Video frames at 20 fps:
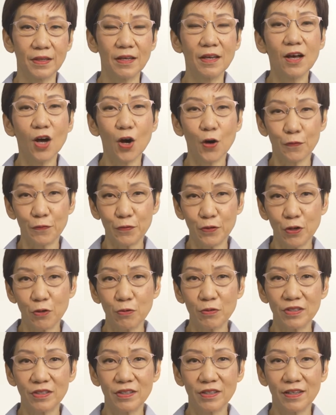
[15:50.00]
Of
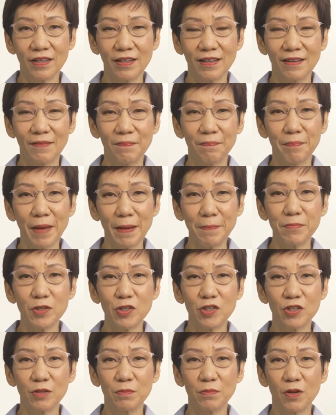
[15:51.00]
note,
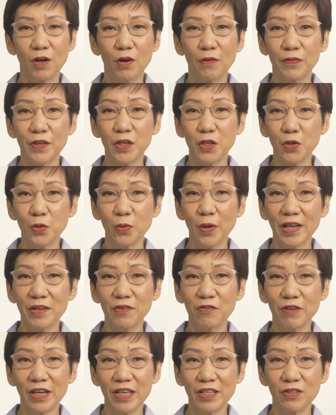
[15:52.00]
membership of the
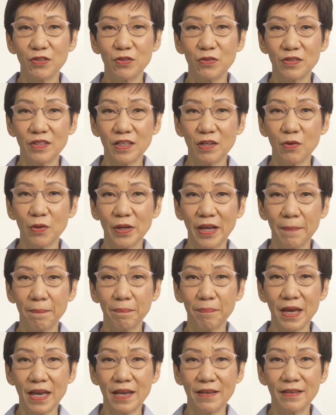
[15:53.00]
UN Race to Zero
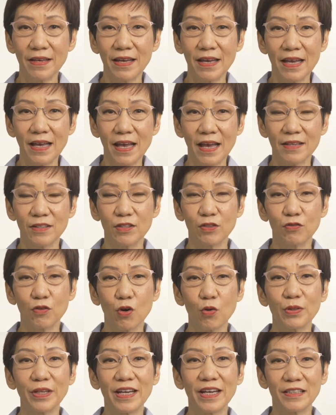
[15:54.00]
campaign has
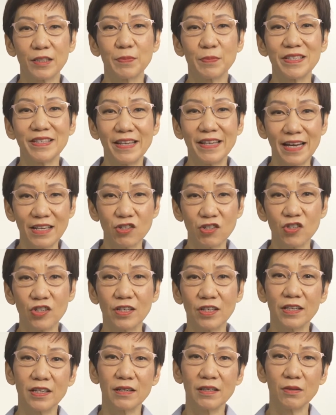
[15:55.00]
grown
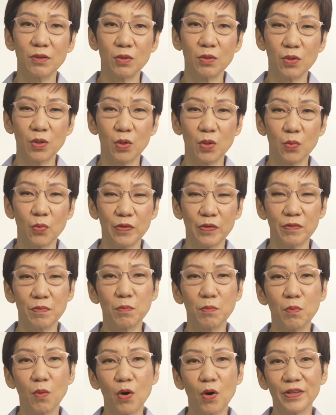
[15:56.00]
exponentially, with
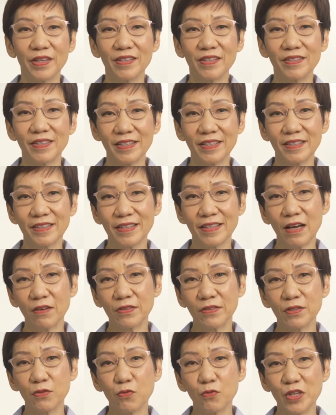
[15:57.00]
more than
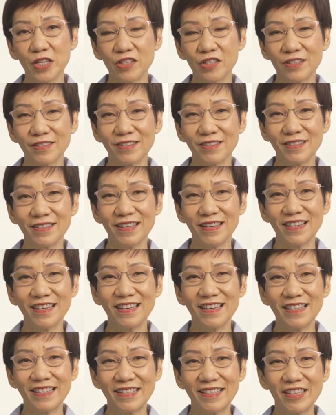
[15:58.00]
6,000 regions,
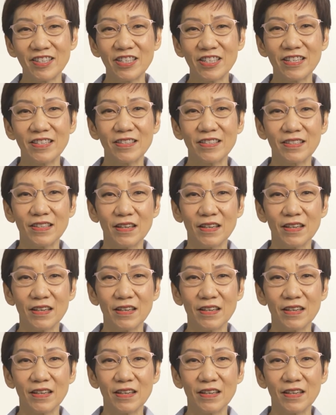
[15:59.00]
cities,